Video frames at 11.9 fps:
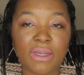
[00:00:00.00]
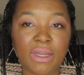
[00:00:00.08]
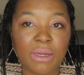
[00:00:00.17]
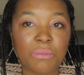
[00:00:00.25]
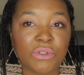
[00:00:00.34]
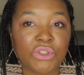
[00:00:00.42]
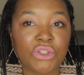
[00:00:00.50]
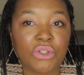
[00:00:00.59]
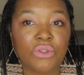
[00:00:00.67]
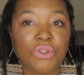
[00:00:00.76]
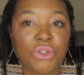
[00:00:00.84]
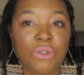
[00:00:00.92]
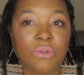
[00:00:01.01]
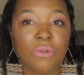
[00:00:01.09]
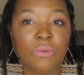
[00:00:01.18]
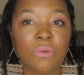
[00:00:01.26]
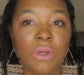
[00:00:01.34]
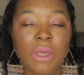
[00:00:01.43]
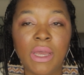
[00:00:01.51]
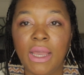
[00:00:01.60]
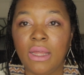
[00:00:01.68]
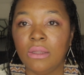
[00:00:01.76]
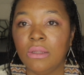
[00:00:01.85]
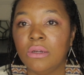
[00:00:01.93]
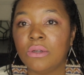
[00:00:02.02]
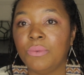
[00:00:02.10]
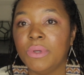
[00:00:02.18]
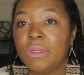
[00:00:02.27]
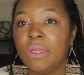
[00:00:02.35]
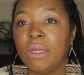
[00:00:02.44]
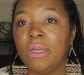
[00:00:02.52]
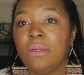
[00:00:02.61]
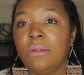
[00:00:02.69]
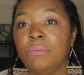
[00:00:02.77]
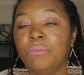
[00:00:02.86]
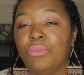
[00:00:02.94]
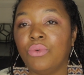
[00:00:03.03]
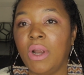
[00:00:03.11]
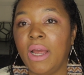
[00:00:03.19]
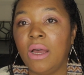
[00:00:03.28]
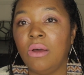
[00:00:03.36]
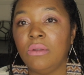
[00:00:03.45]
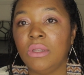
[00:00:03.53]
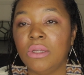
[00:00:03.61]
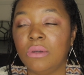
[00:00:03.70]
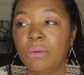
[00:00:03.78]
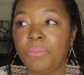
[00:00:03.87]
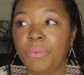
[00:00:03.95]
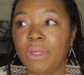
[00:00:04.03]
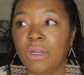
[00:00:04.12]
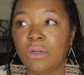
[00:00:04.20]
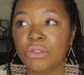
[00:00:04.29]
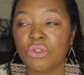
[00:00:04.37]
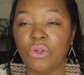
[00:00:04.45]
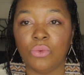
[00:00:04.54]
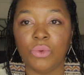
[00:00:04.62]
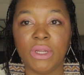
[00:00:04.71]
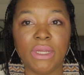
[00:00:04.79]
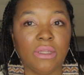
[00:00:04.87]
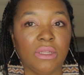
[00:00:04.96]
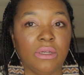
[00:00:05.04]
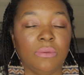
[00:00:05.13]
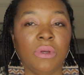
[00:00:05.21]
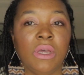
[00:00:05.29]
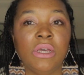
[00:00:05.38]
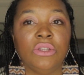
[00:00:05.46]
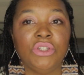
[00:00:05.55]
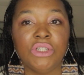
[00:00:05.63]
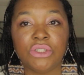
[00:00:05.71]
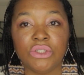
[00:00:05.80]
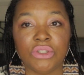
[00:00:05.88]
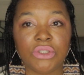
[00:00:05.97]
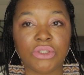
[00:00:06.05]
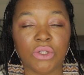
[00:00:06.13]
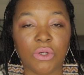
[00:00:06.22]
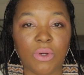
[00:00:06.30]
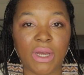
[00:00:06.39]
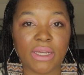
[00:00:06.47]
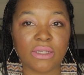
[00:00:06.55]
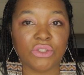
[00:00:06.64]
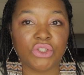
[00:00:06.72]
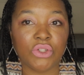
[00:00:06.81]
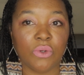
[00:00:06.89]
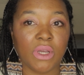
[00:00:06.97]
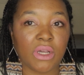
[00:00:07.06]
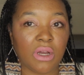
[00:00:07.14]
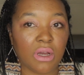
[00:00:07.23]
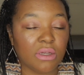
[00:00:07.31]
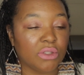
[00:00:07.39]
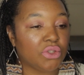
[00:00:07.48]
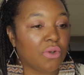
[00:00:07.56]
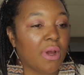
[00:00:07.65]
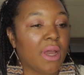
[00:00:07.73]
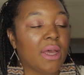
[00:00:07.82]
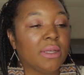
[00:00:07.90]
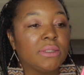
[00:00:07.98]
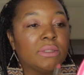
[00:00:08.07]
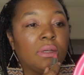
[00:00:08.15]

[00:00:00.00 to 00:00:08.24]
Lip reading: camera and show you a look with a brown lip and also a red lip, just so I can show a contrast.